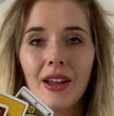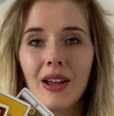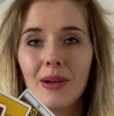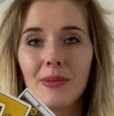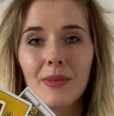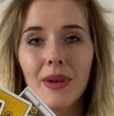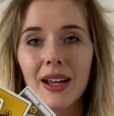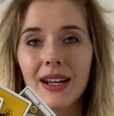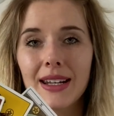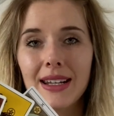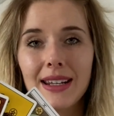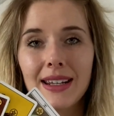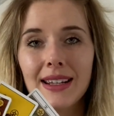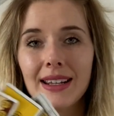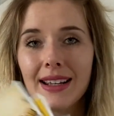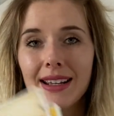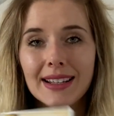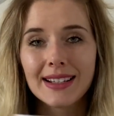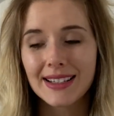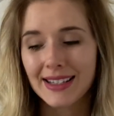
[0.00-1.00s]
money,
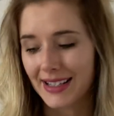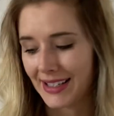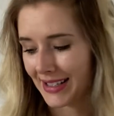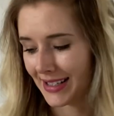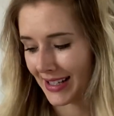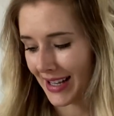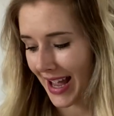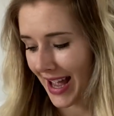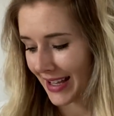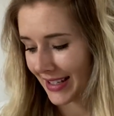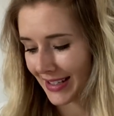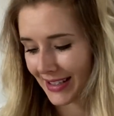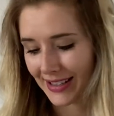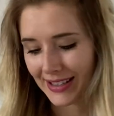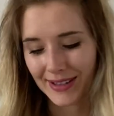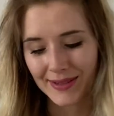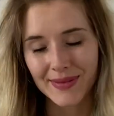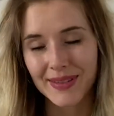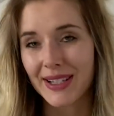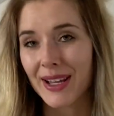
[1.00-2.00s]
success.
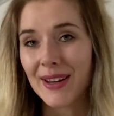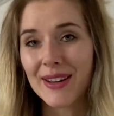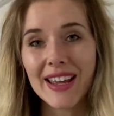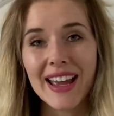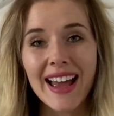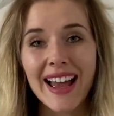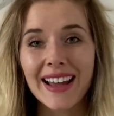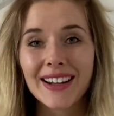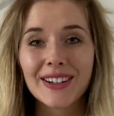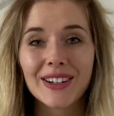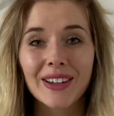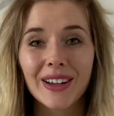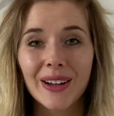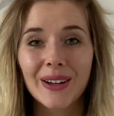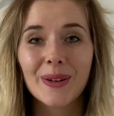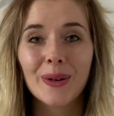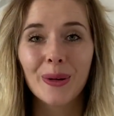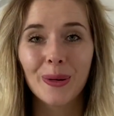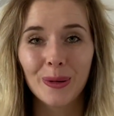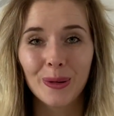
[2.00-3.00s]
So yeah,
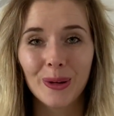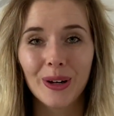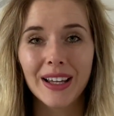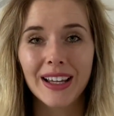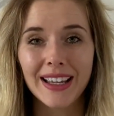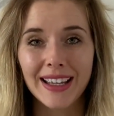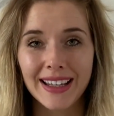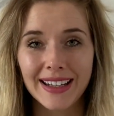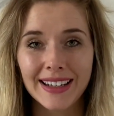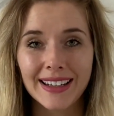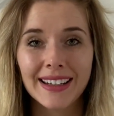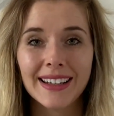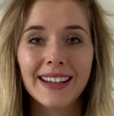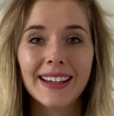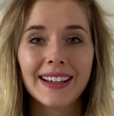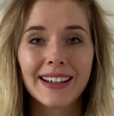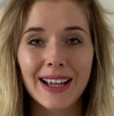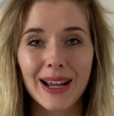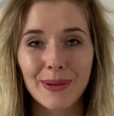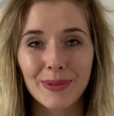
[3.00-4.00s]
go all in,
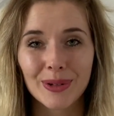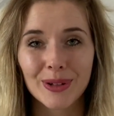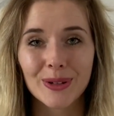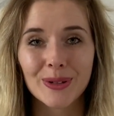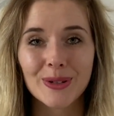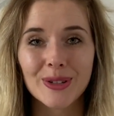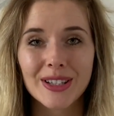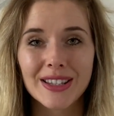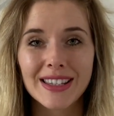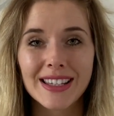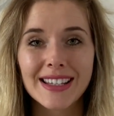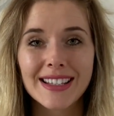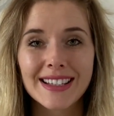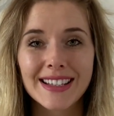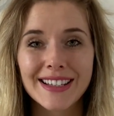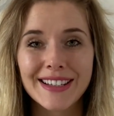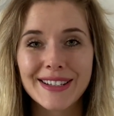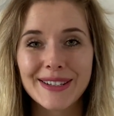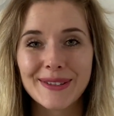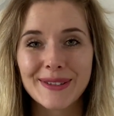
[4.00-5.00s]
Capricorns. This
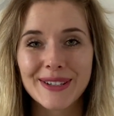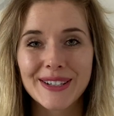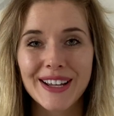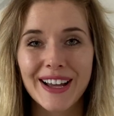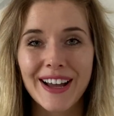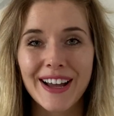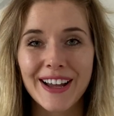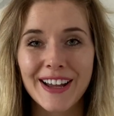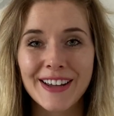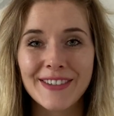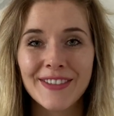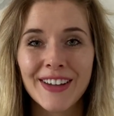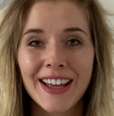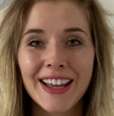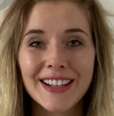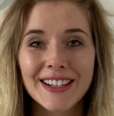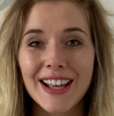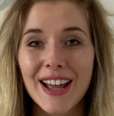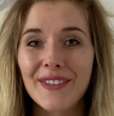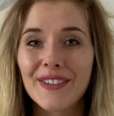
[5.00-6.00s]
is your time.
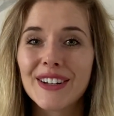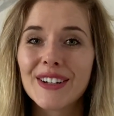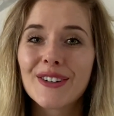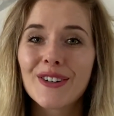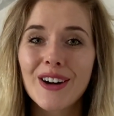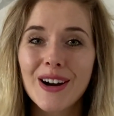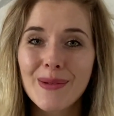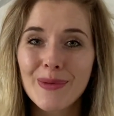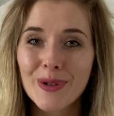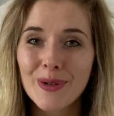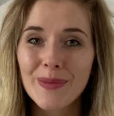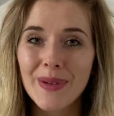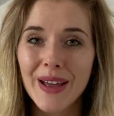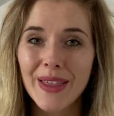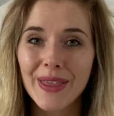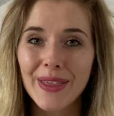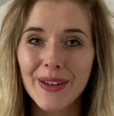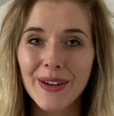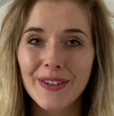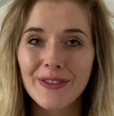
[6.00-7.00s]
So have an incredible
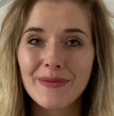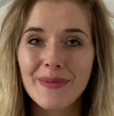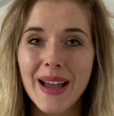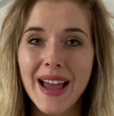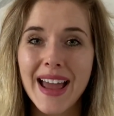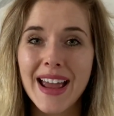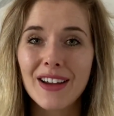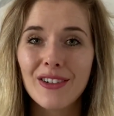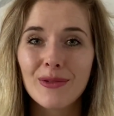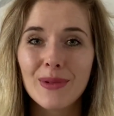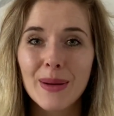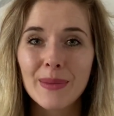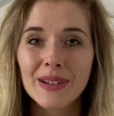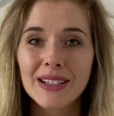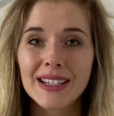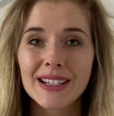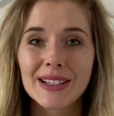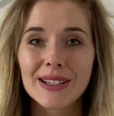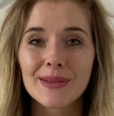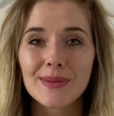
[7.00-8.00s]
month of May. Remember to
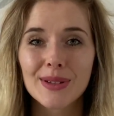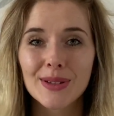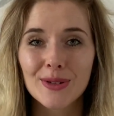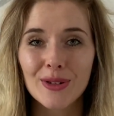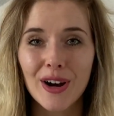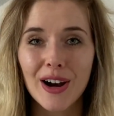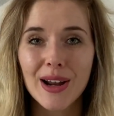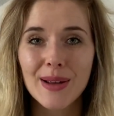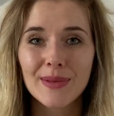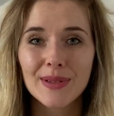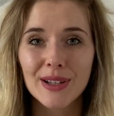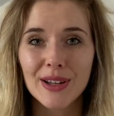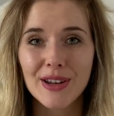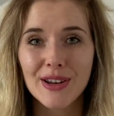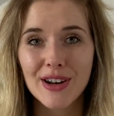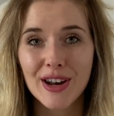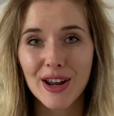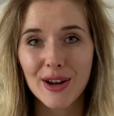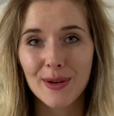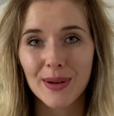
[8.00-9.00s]
hit subscribe so you
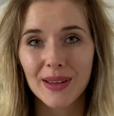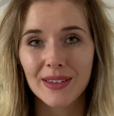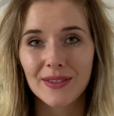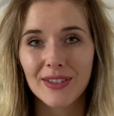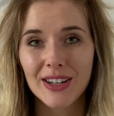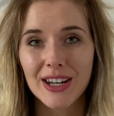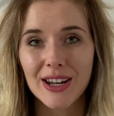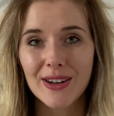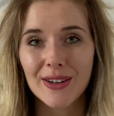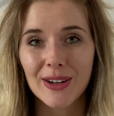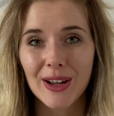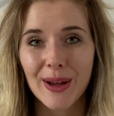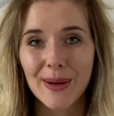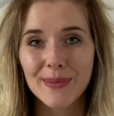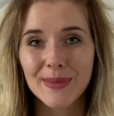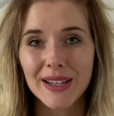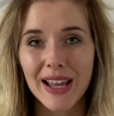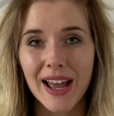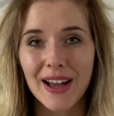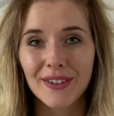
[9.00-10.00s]
know when the video
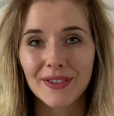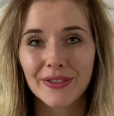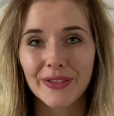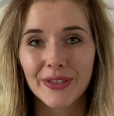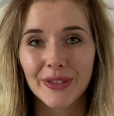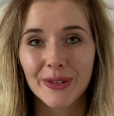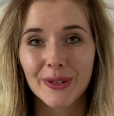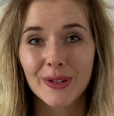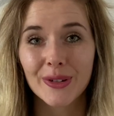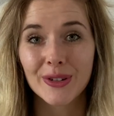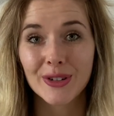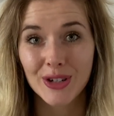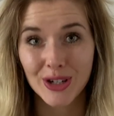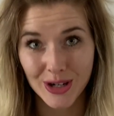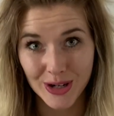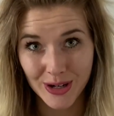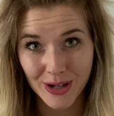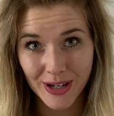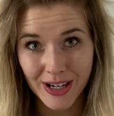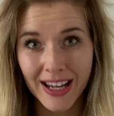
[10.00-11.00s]
comes out for
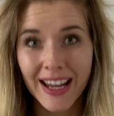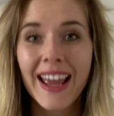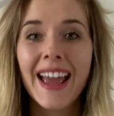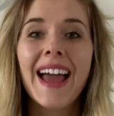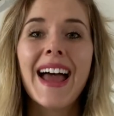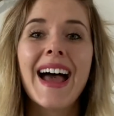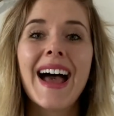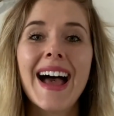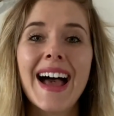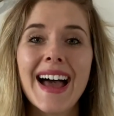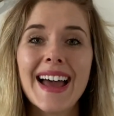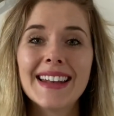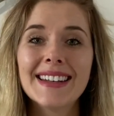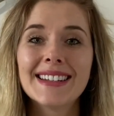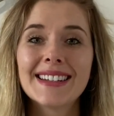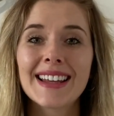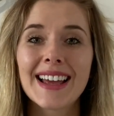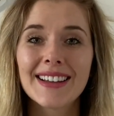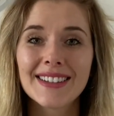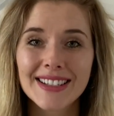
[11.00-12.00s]
June,
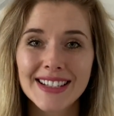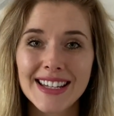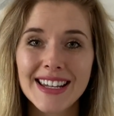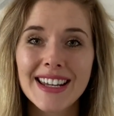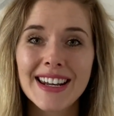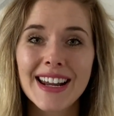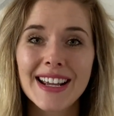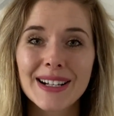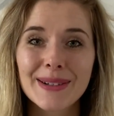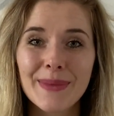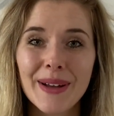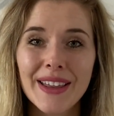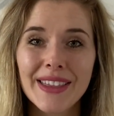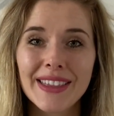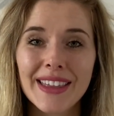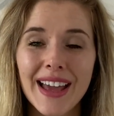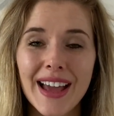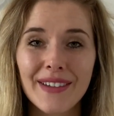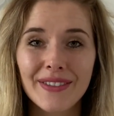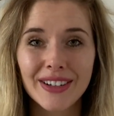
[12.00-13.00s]
and I'll see you next month.
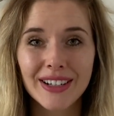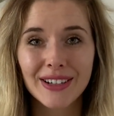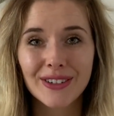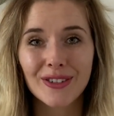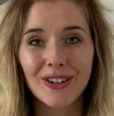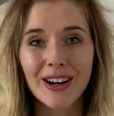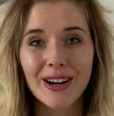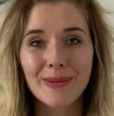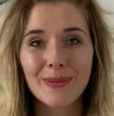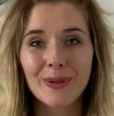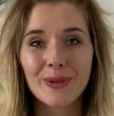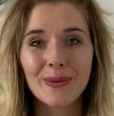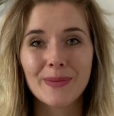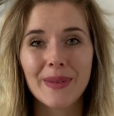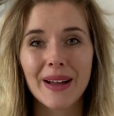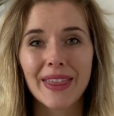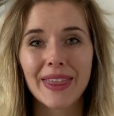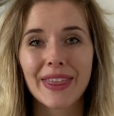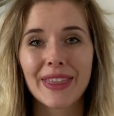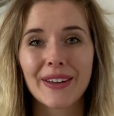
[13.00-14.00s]
Have an incredible
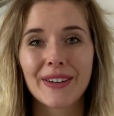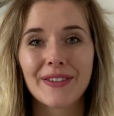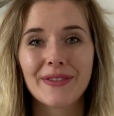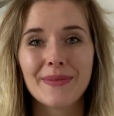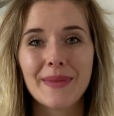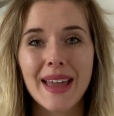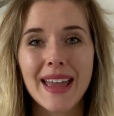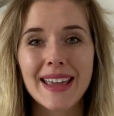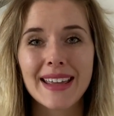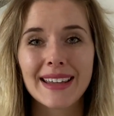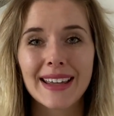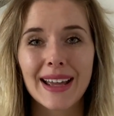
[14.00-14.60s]
month of May,